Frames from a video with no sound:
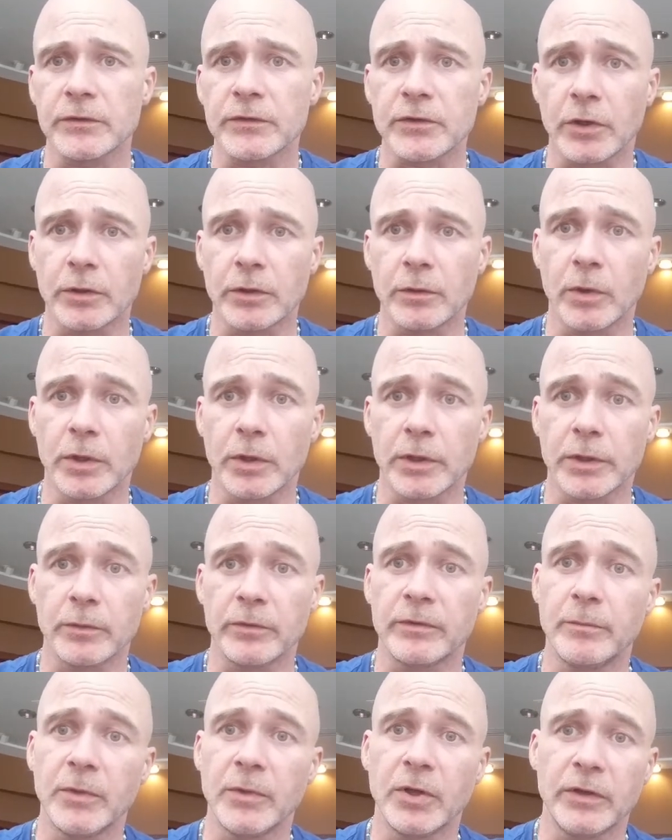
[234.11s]
started working
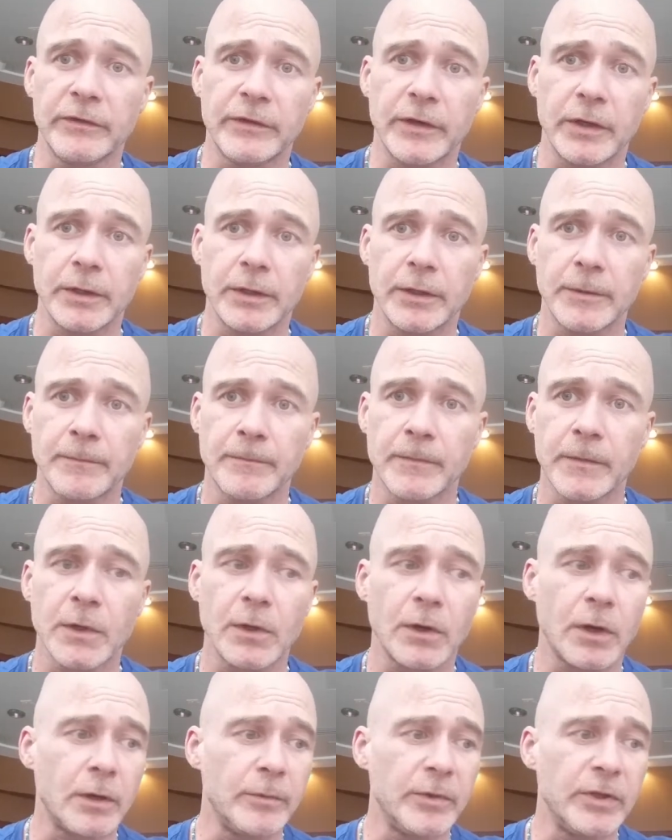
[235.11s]
with the military,
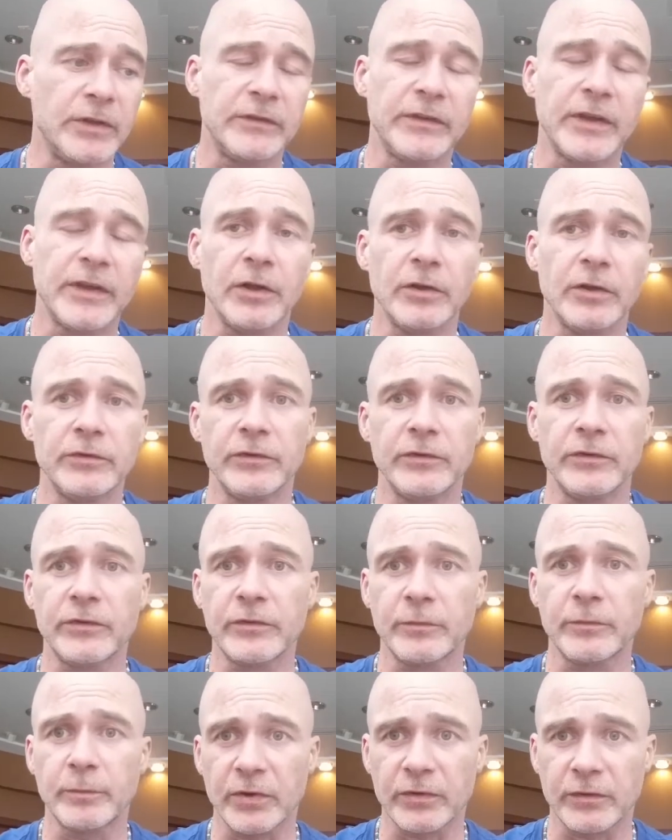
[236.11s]
Army intelligence,
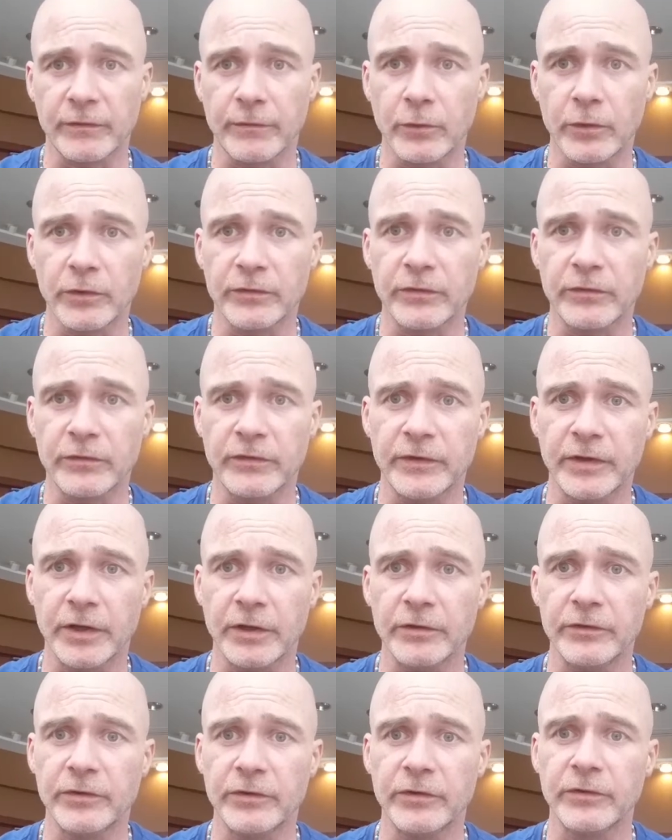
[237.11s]
Special Forces
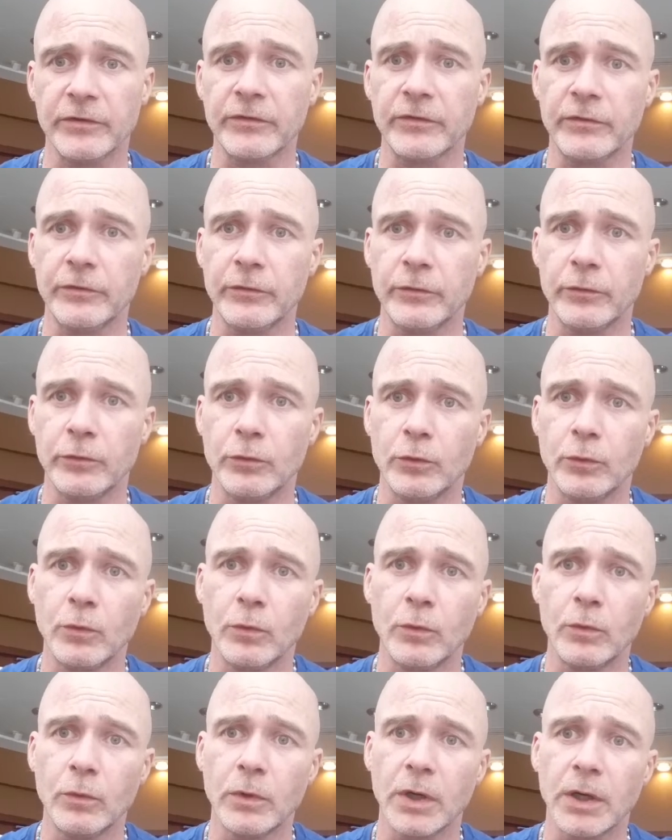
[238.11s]
intelligence,
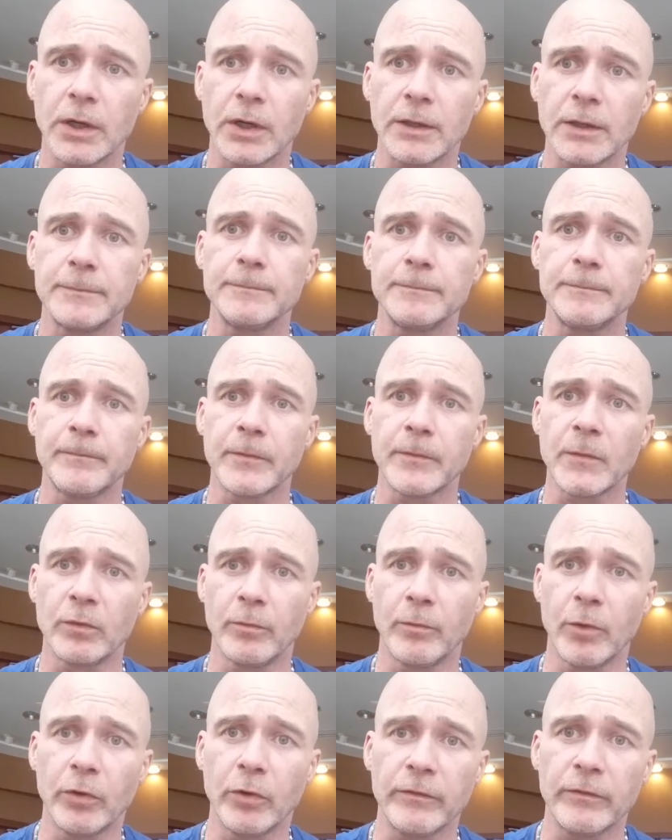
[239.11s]
to
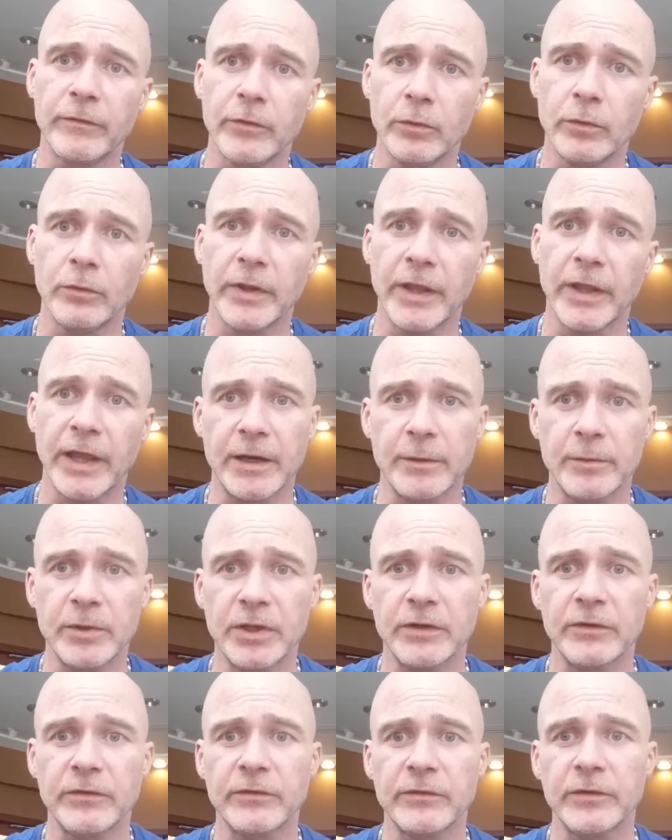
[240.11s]
remote view the
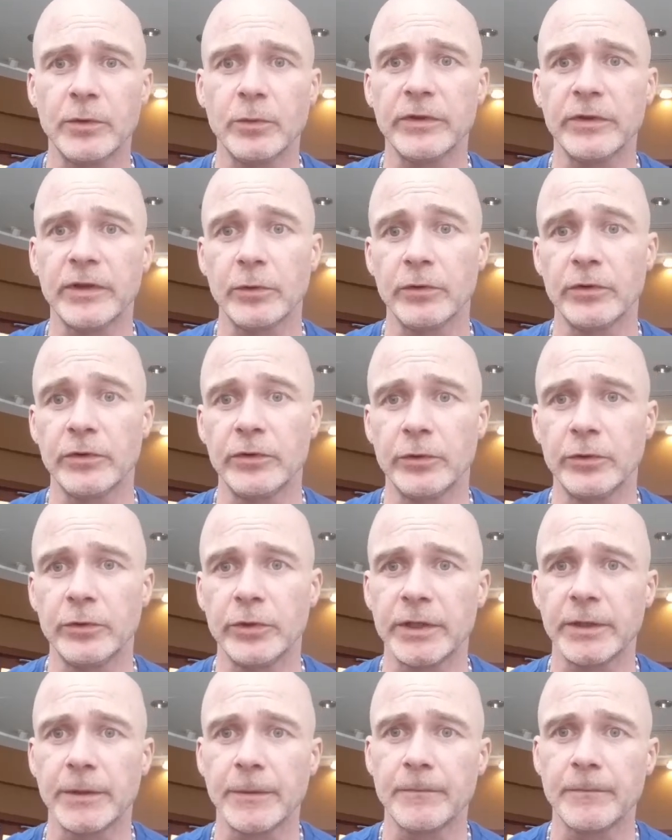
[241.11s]
enemy and see what they were
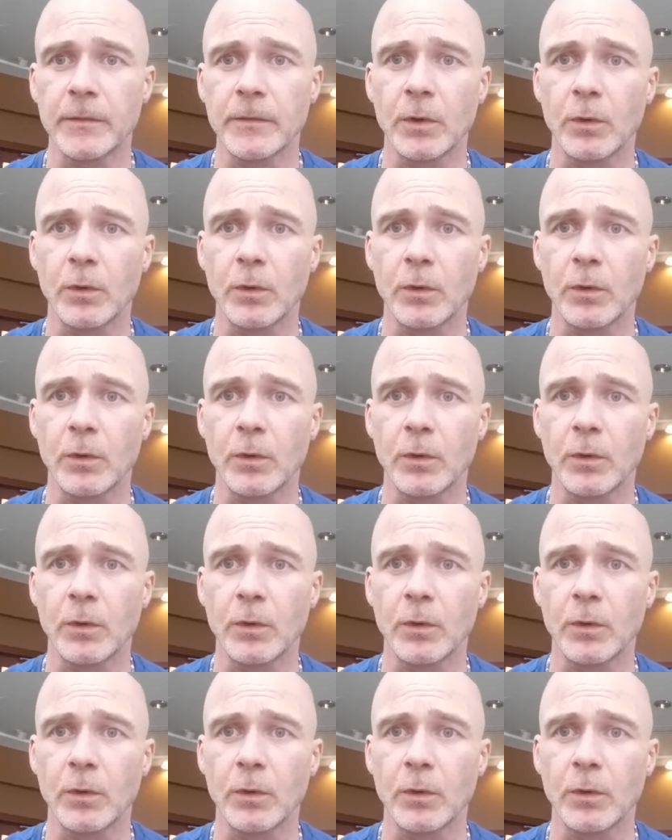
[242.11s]
doing,